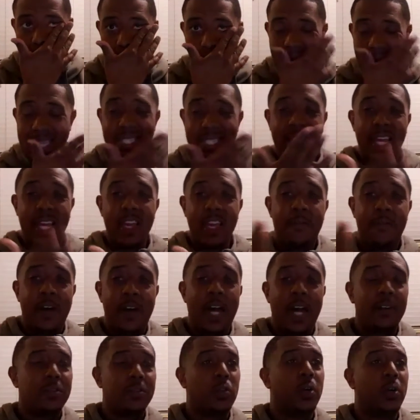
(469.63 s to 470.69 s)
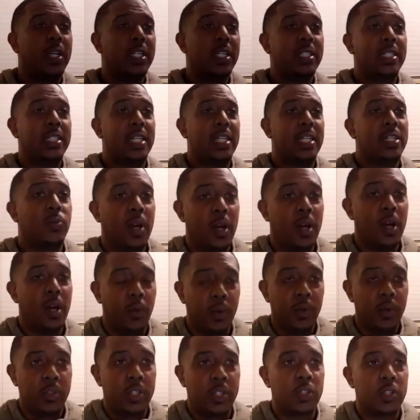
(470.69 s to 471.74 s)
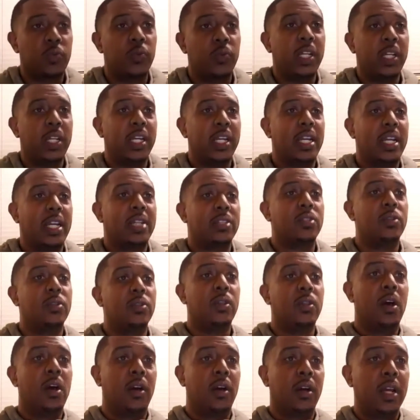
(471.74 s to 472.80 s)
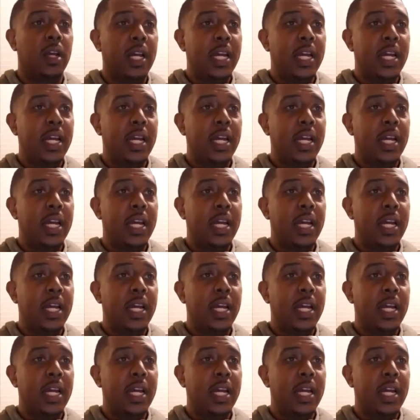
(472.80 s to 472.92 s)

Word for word: Isaiah 5:20 says what? We were just reading it not too long.